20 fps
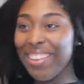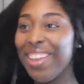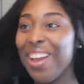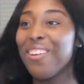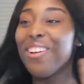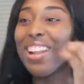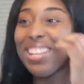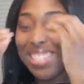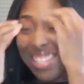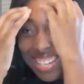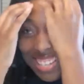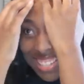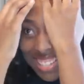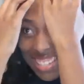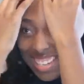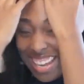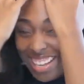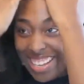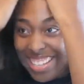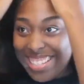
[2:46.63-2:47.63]
Y'all wanna see this
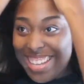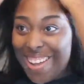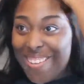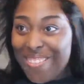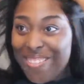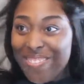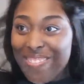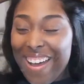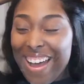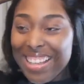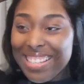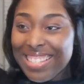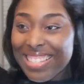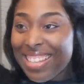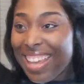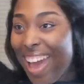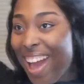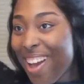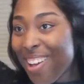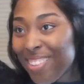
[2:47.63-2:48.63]
look like it's coming from my
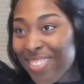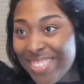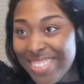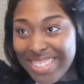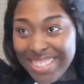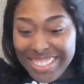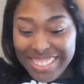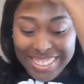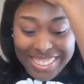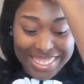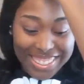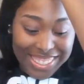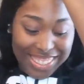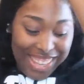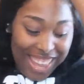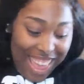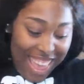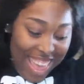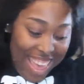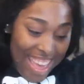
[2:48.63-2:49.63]
scalp, sis.
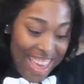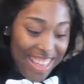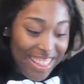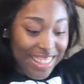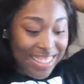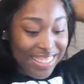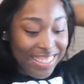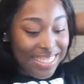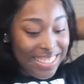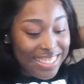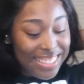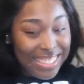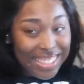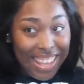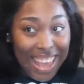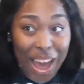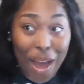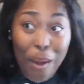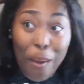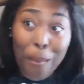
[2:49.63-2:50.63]
This is
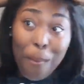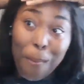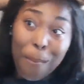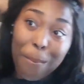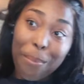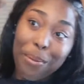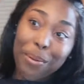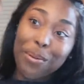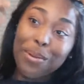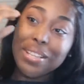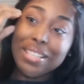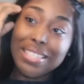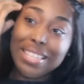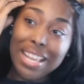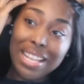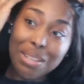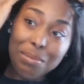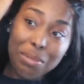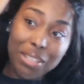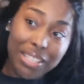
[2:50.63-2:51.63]
scalp. Who is
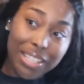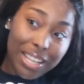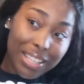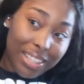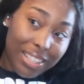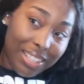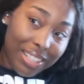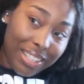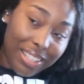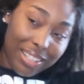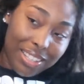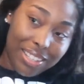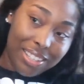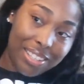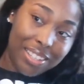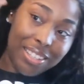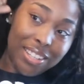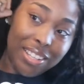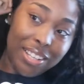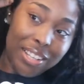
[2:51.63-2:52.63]
telling me nothing?
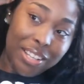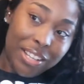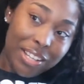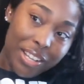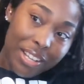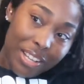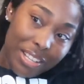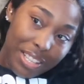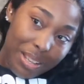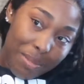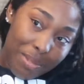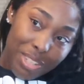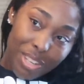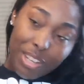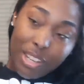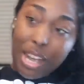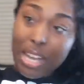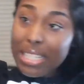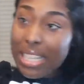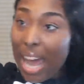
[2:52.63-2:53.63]
So I'm gonna show
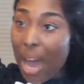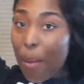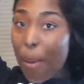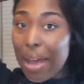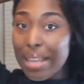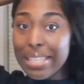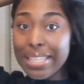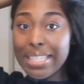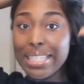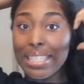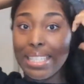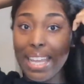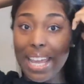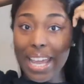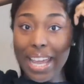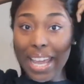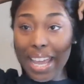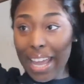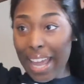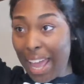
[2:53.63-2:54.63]
you guys how I
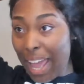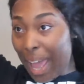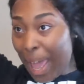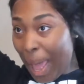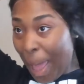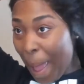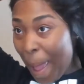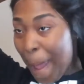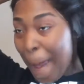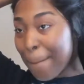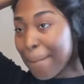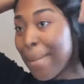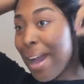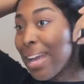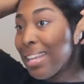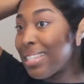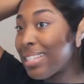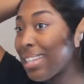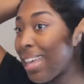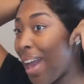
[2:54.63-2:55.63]
slay
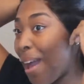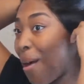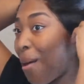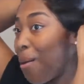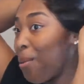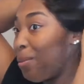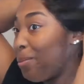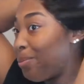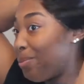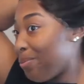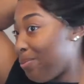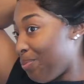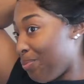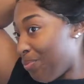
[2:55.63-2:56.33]
my scalp.